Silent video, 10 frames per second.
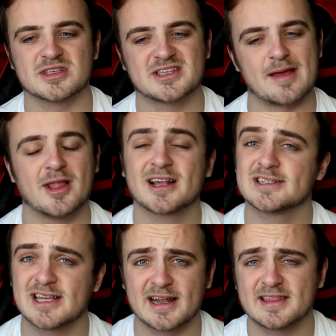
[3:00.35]
this game. Like
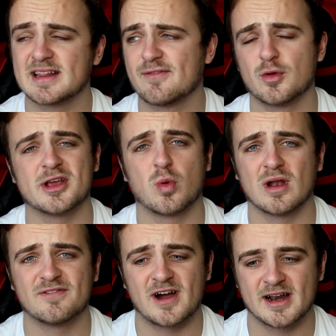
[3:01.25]
I said, I think they've already
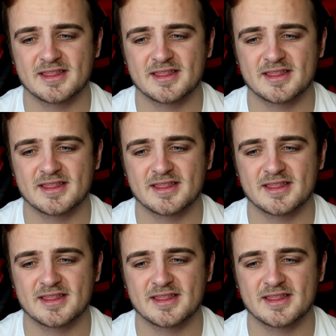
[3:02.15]
qualified.